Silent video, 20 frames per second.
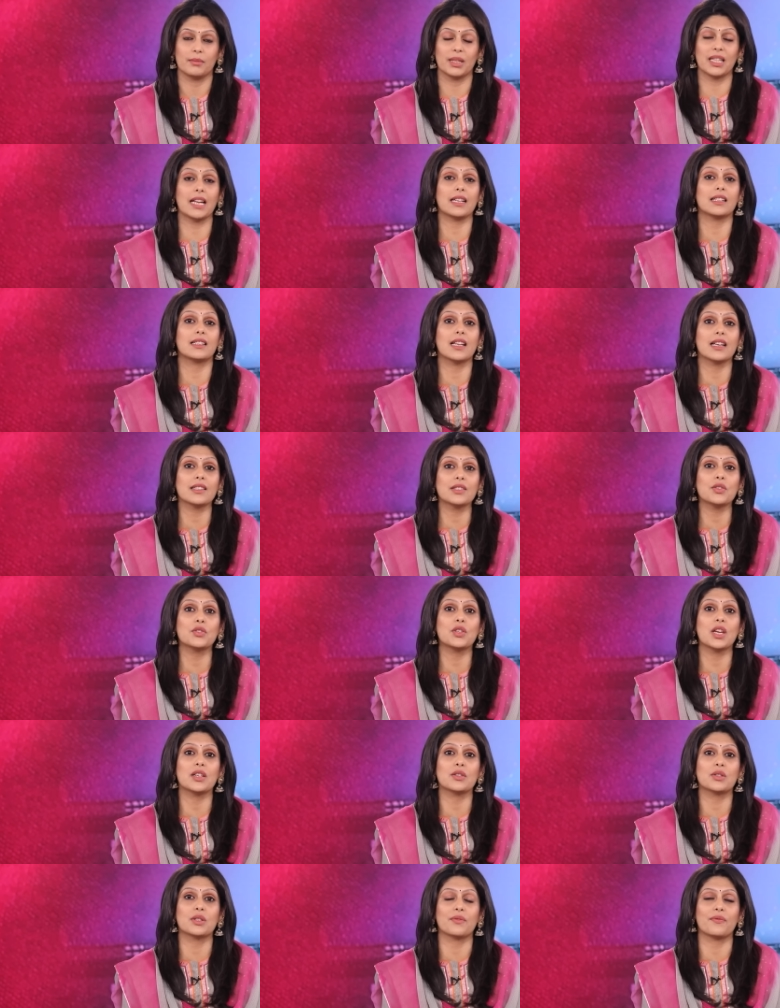But that doesn't
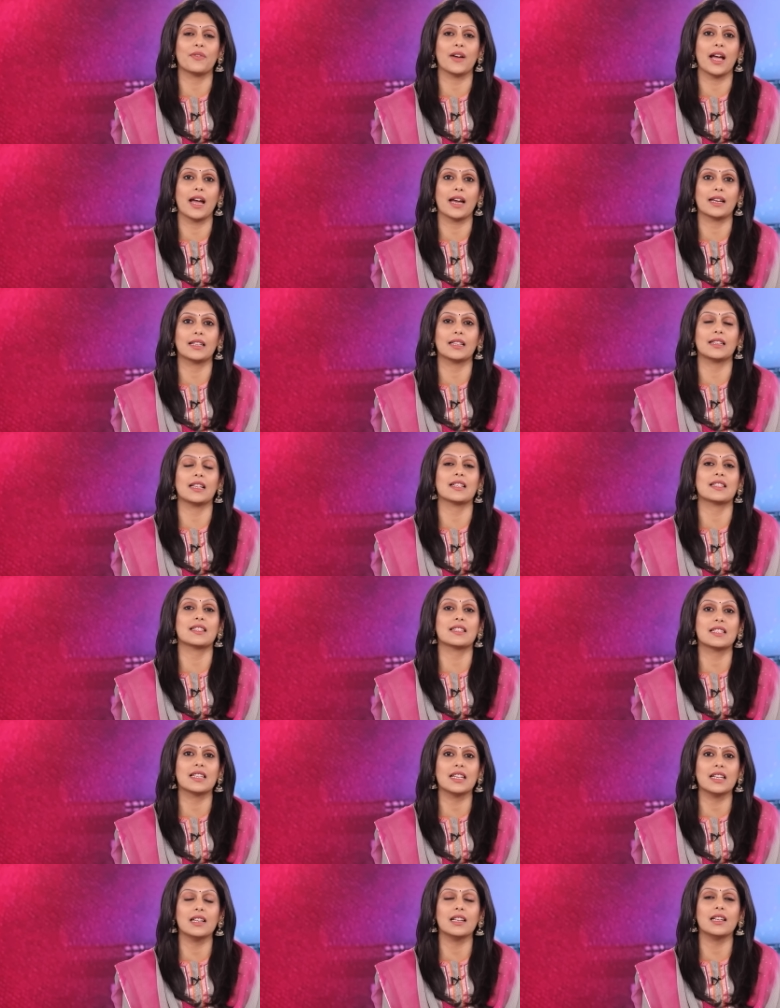change the fact that they're
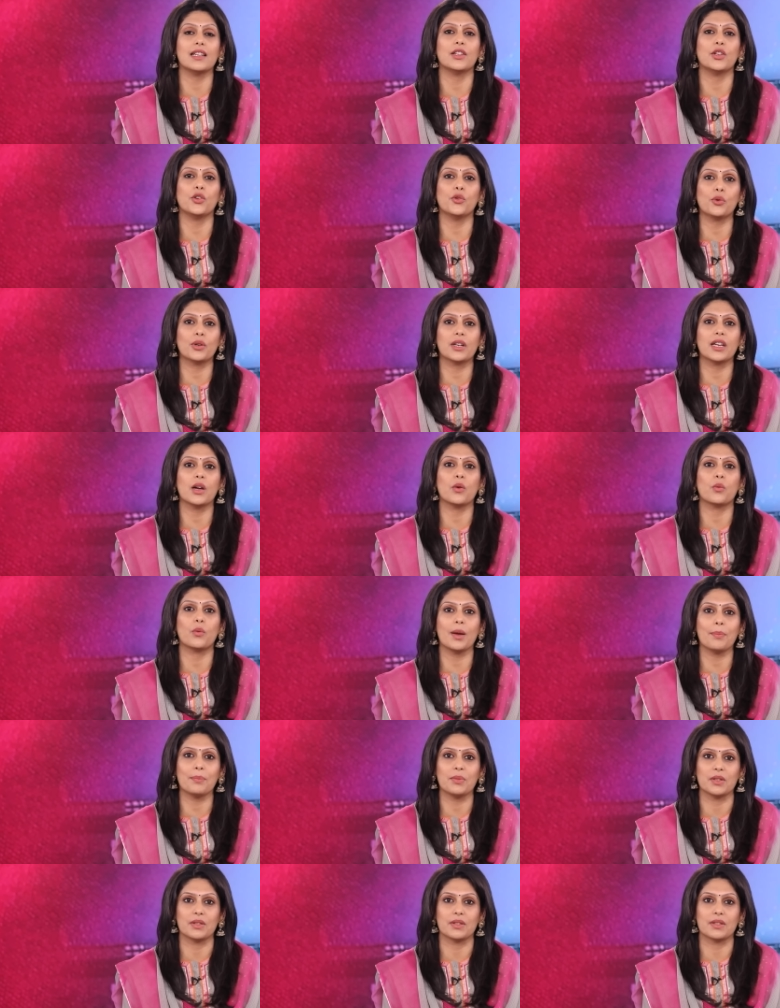still nuclear
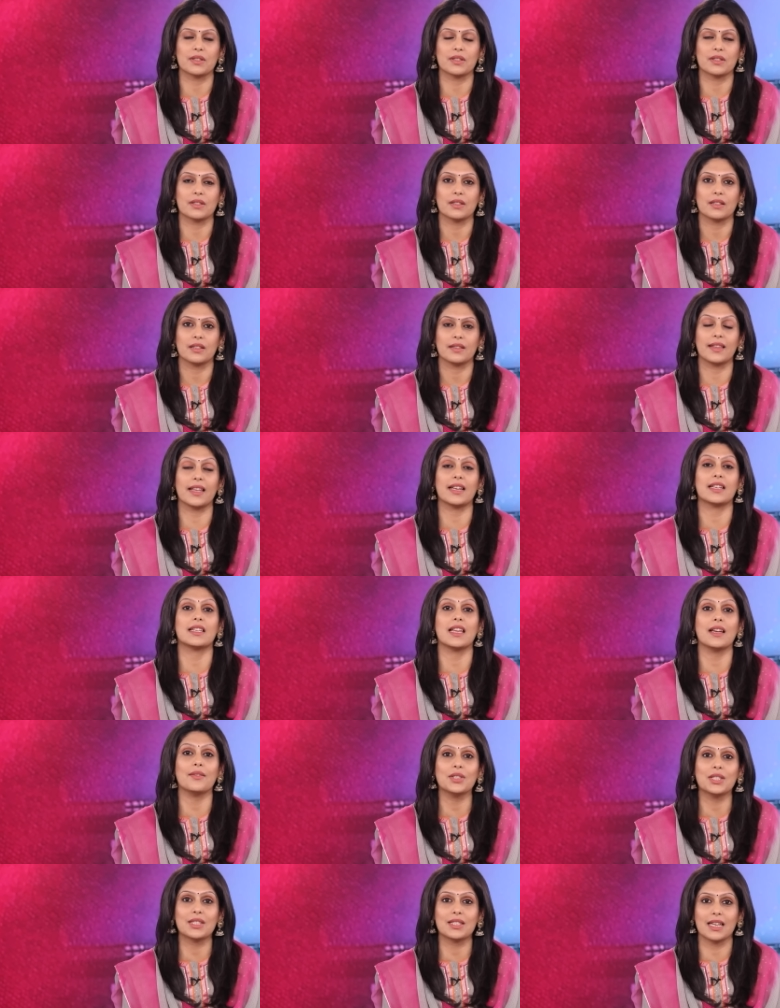weapons. They're
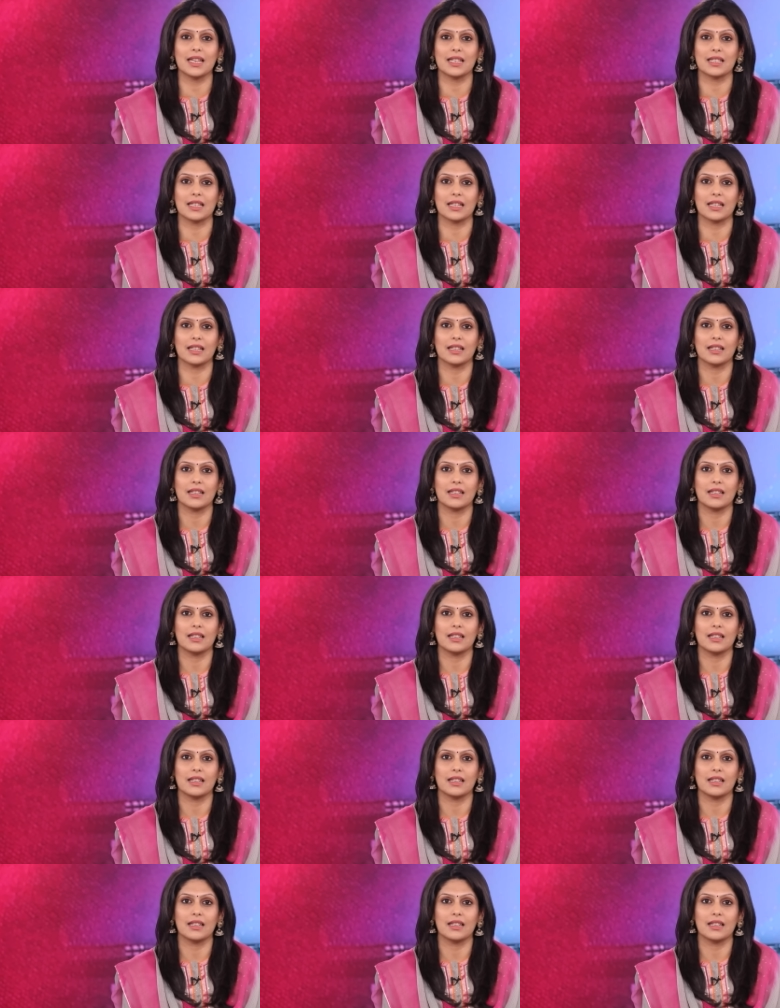devastating.